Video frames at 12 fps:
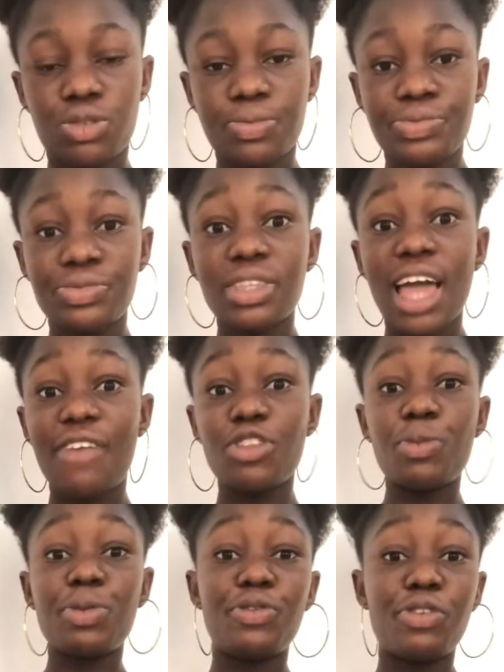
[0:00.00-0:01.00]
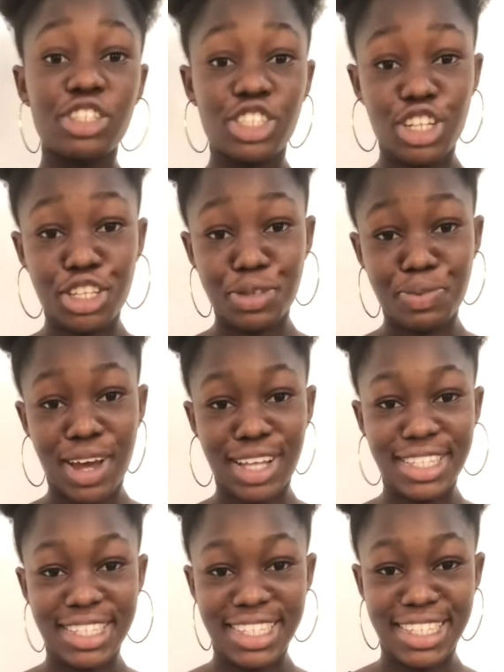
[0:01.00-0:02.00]
I've not been fortunate to practice this
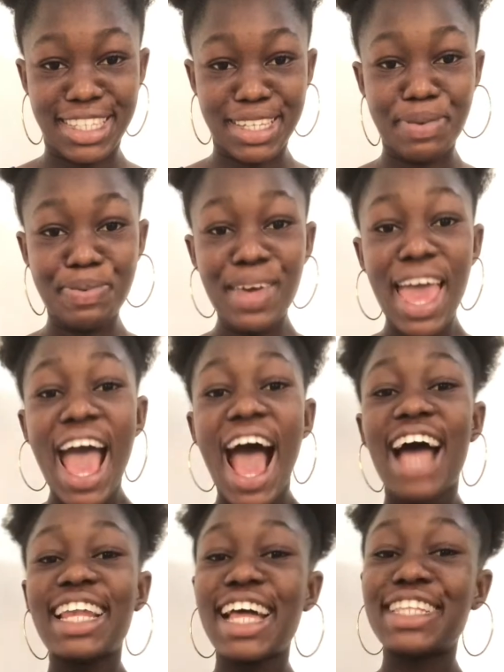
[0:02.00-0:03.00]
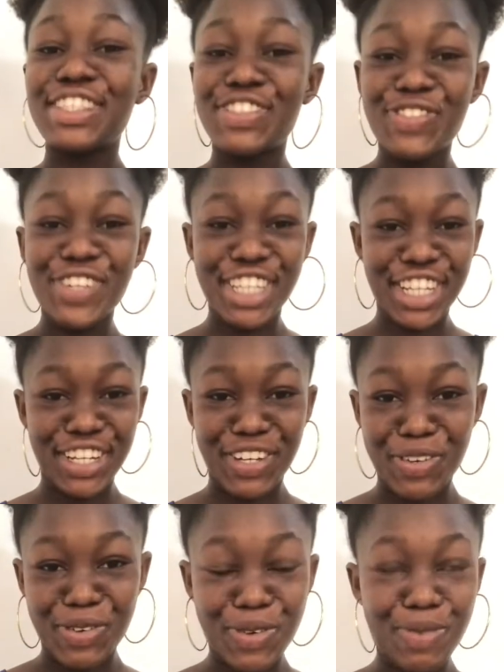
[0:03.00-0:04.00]
tip, and that is reading in
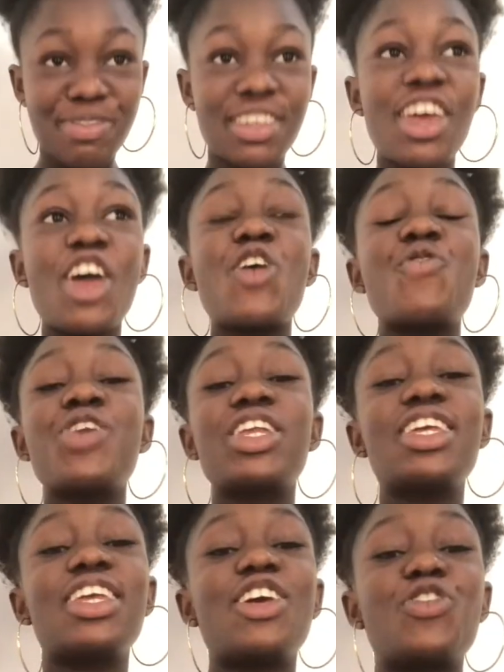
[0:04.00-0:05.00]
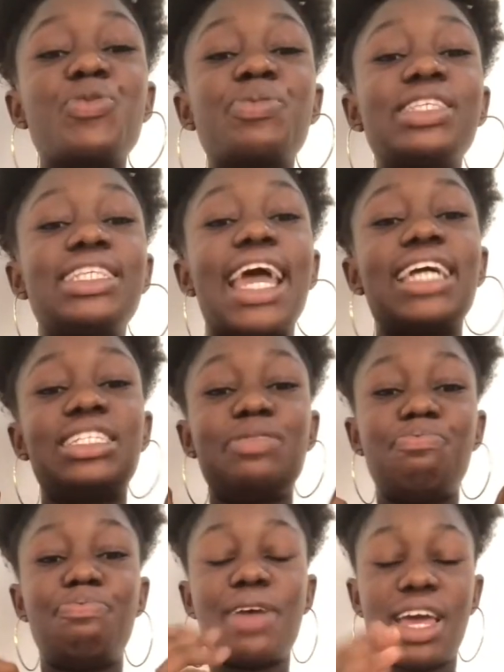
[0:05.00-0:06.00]
groups. Reading in groups is like the
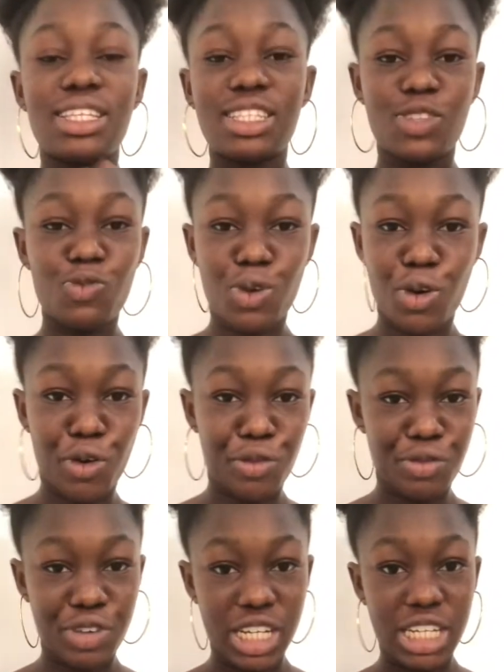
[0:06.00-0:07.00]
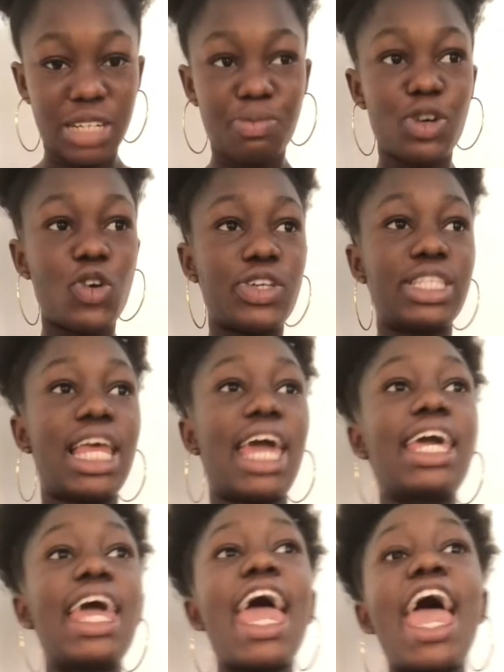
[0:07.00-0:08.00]
best way of reading, because like
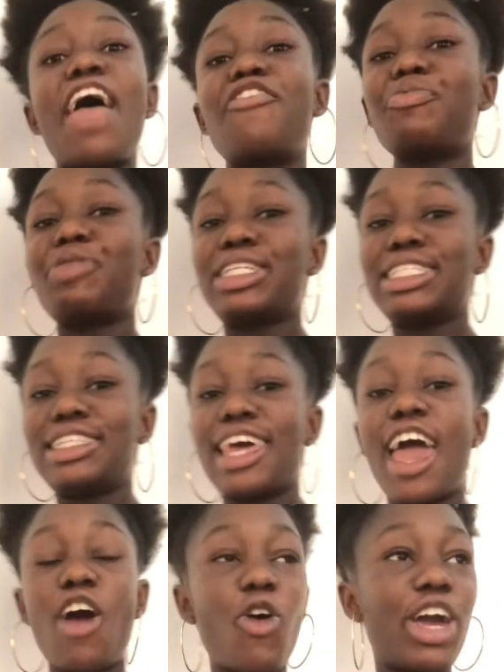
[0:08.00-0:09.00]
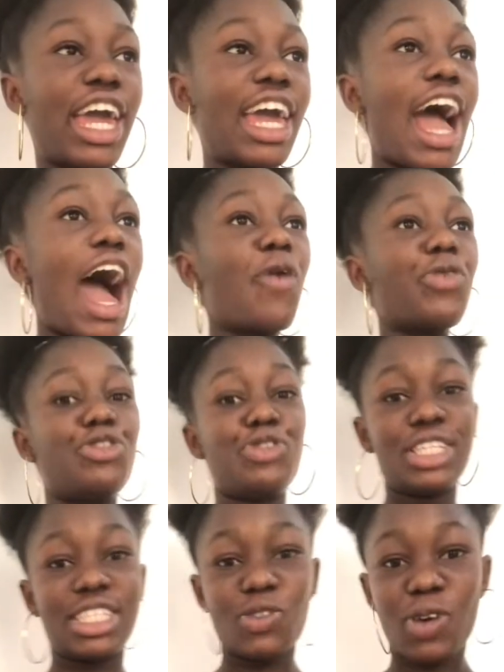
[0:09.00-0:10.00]
everybody's okay. How we do it
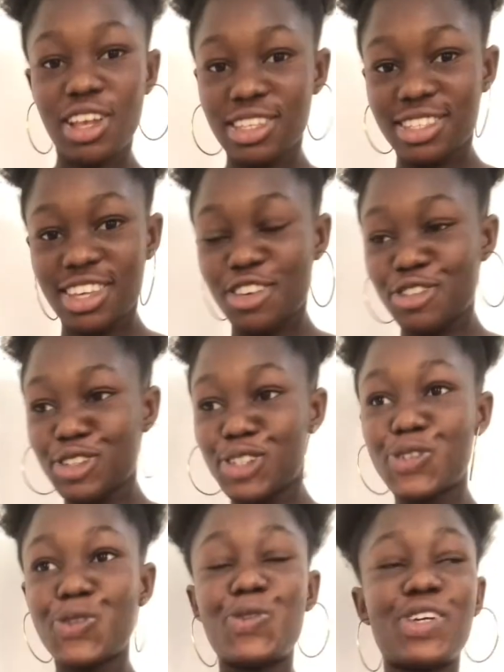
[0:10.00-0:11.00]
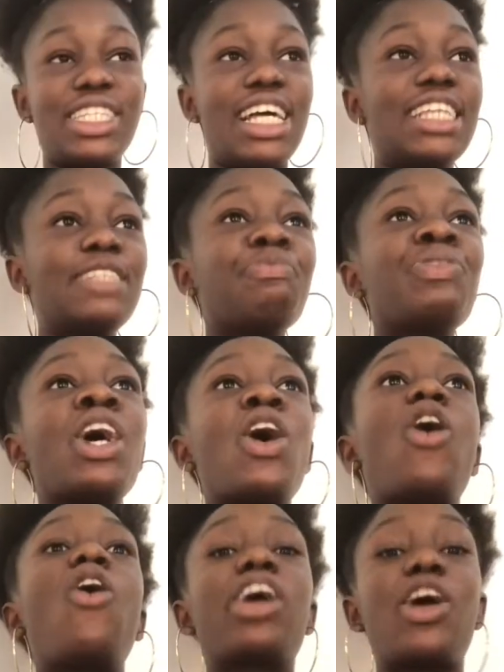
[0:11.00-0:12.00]
when I was in secondary school was that,
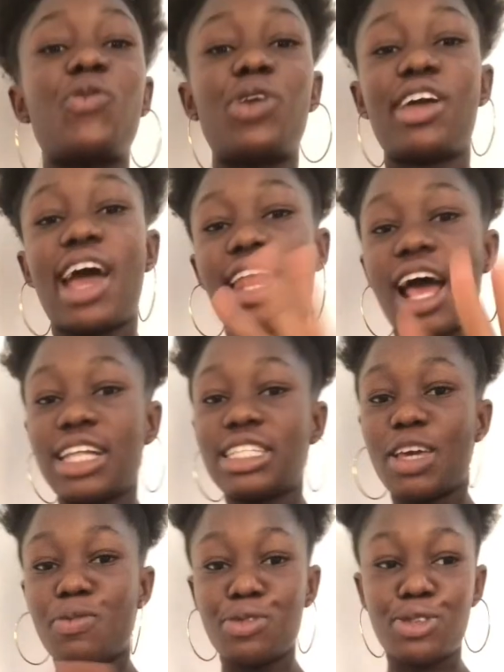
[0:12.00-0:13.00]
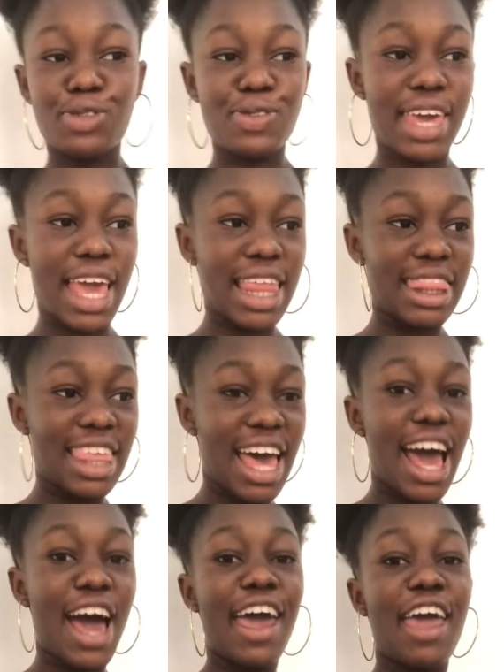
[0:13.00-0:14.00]
okay, we gather our tables together,
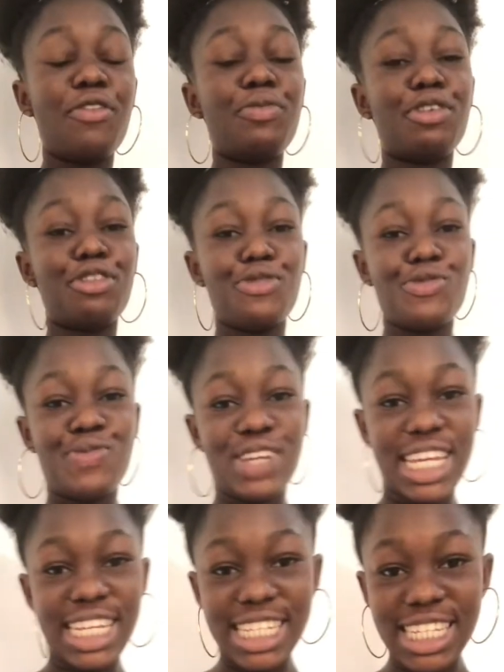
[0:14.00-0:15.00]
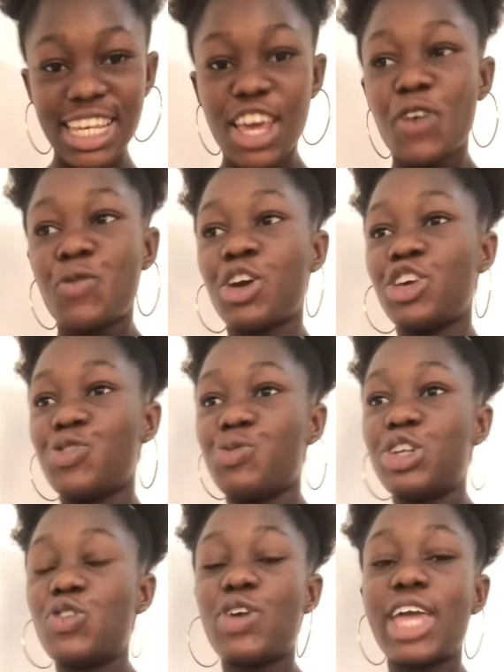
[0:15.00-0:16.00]
everybody will read. When you read, oh
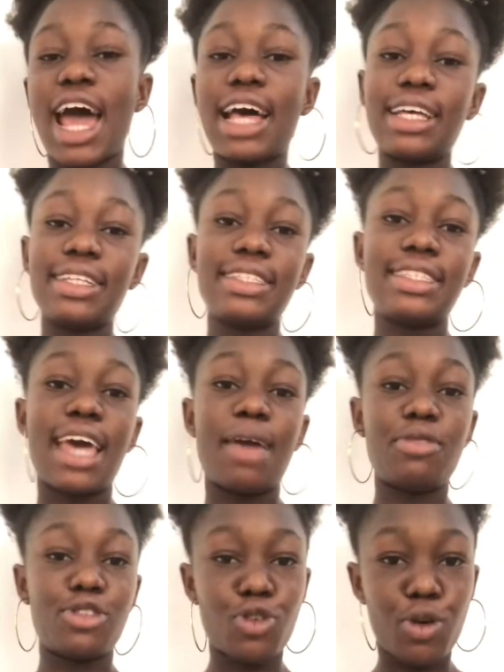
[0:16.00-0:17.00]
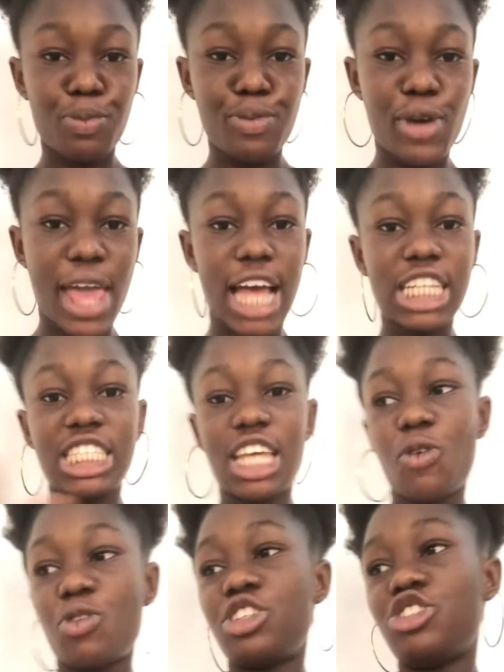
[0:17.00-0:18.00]
yeah, time is up, oh yeah, share, what
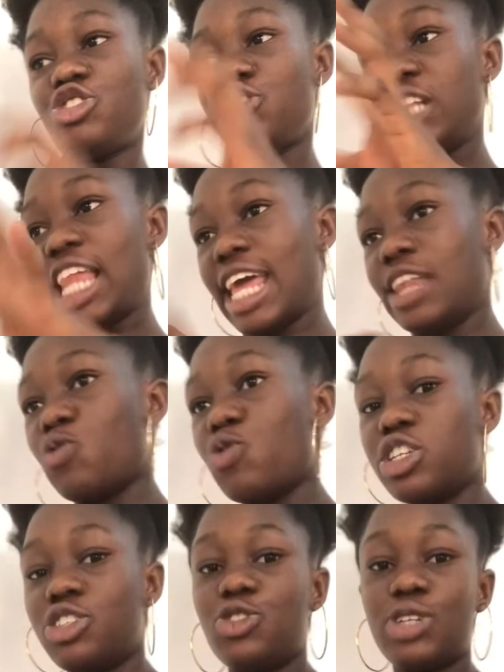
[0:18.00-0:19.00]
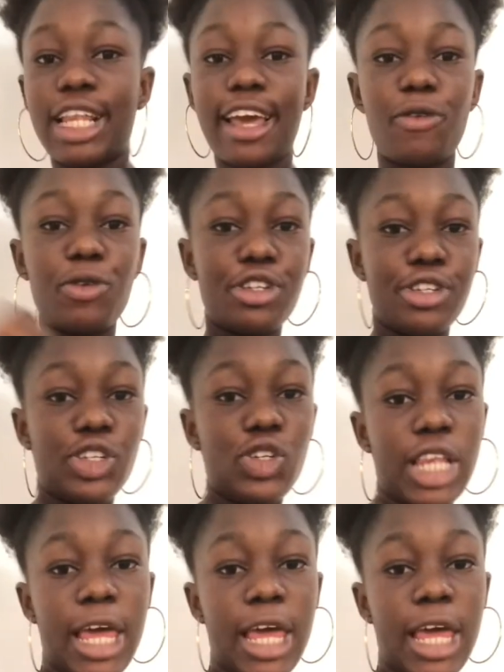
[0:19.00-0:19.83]
did you learn?